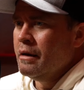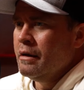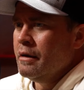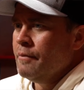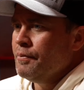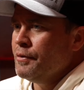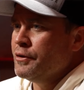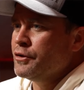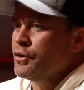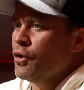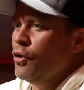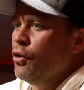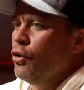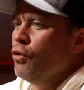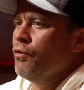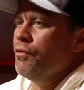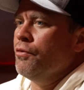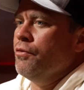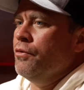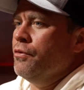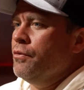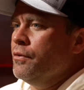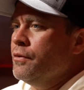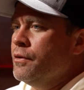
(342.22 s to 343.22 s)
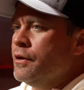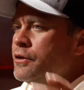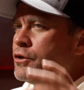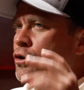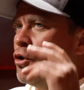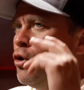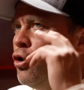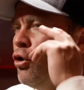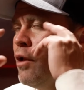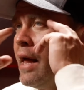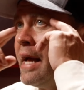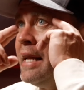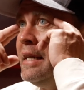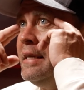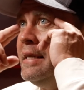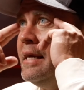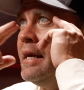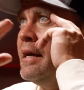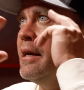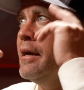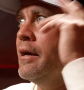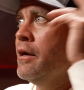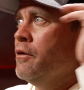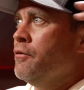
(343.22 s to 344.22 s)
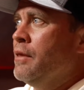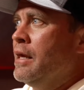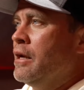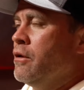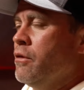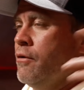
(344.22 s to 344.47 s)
this whole idea of like